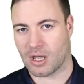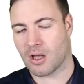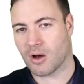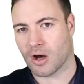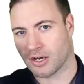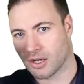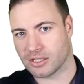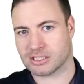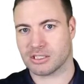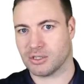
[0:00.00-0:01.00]
I
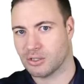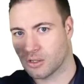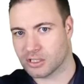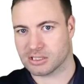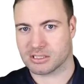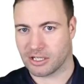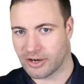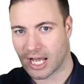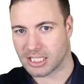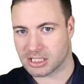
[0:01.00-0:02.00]
noticed that you guys are an
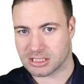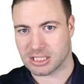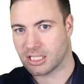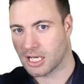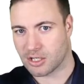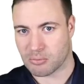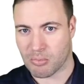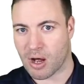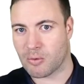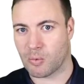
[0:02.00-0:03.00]
agency and you
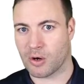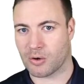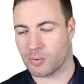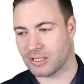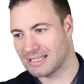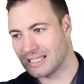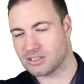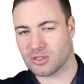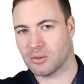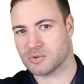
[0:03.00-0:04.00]
might work with these
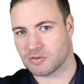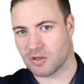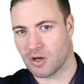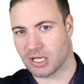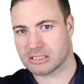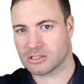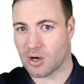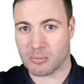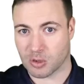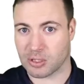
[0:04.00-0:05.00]
types of clients that
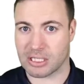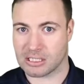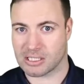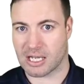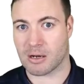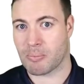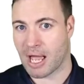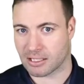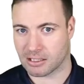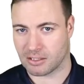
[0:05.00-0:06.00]
I'm looking to get a
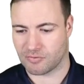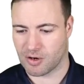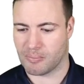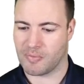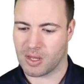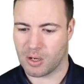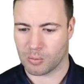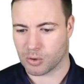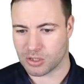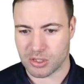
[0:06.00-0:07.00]
backlink from.
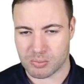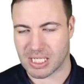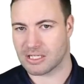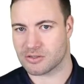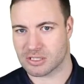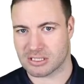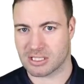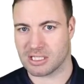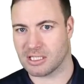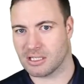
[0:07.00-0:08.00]
Would you be interested
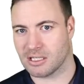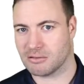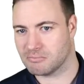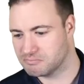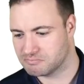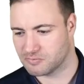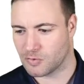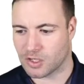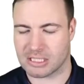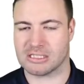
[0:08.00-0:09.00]
in
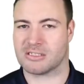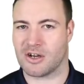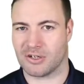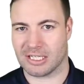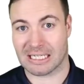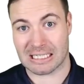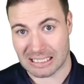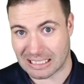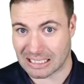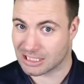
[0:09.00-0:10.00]
not necessarily a
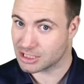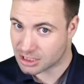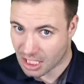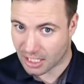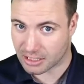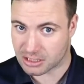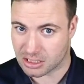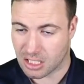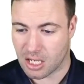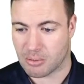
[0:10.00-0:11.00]
link exchange,
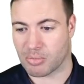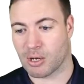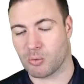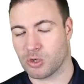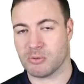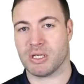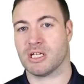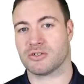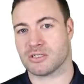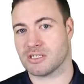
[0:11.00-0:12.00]
but would you be
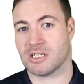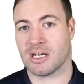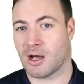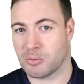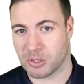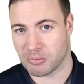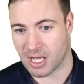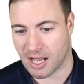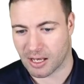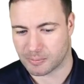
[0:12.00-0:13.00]
interested in helping me
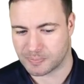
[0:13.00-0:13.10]
out?